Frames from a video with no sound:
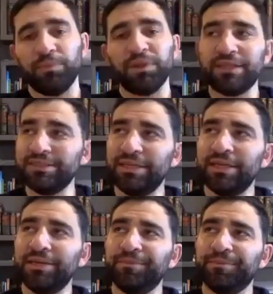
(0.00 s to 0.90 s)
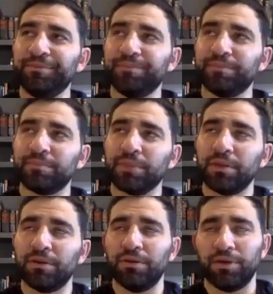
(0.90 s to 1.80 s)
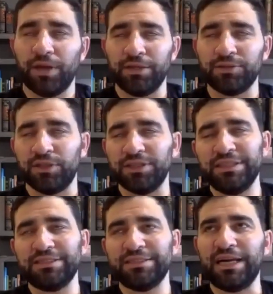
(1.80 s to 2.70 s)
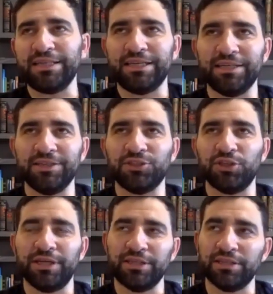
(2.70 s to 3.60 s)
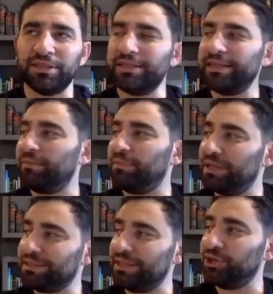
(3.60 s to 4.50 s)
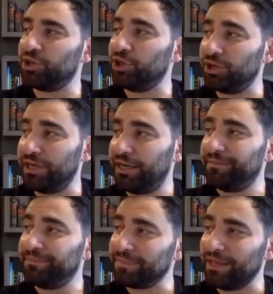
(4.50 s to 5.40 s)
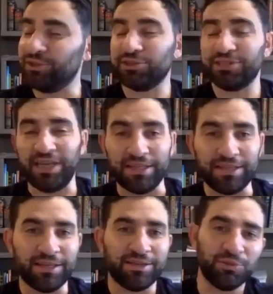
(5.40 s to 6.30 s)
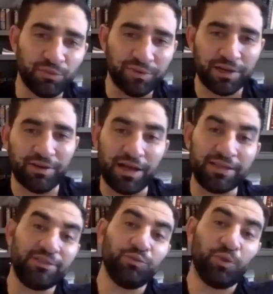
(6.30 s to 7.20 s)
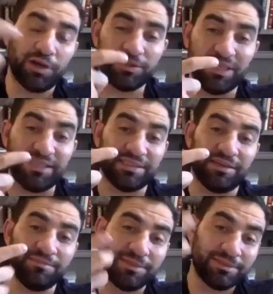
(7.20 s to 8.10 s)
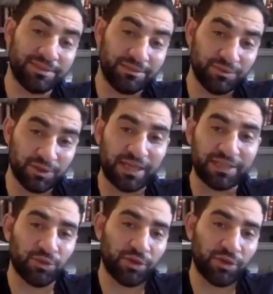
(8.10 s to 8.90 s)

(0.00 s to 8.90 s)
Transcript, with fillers: but like, let's say, okay, so let's say it's not kiddush or like nothing like that, but let's say you're cooking and you're standing and you're moving around and you want to taste something. That's